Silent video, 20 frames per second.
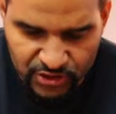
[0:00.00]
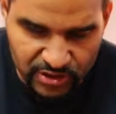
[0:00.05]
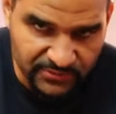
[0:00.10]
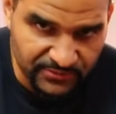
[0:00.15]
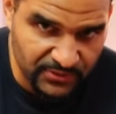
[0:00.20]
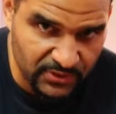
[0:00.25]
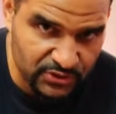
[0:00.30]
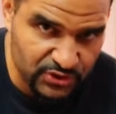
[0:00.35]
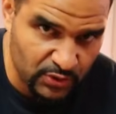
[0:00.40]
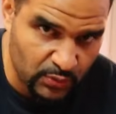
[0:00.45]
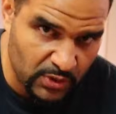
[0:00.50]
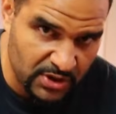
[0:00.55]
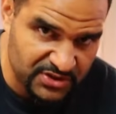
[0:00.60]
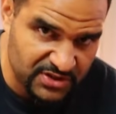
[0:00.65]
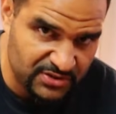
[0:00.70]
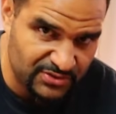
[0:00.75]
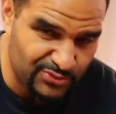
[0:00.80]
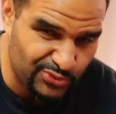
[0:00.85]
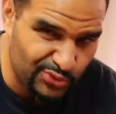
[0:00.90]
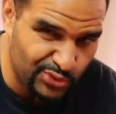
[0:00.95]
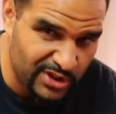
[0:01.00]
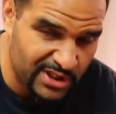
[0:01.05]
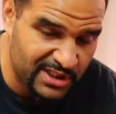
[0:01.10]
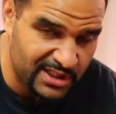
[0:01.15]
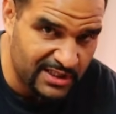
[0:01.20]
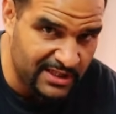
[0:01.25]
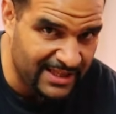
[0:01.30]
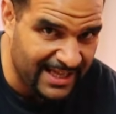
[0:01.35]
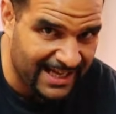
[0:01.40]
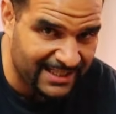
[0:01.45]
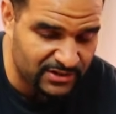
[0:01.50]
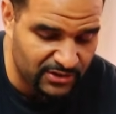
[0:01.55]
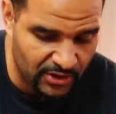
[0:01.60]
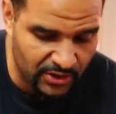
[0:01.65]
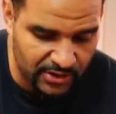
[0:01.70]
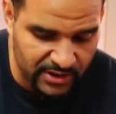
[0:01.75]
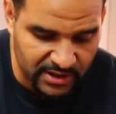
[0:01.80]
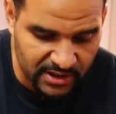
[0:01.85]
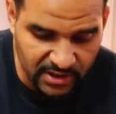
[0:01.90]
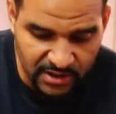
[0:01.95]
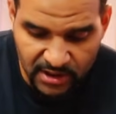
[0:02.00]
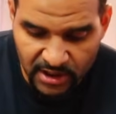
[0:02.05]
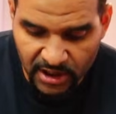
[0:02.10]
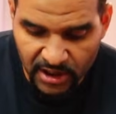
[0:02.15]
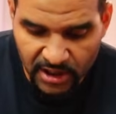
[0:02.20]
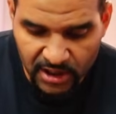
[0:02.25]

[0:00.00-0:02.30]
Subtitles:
So the filter wasn't really that dirty.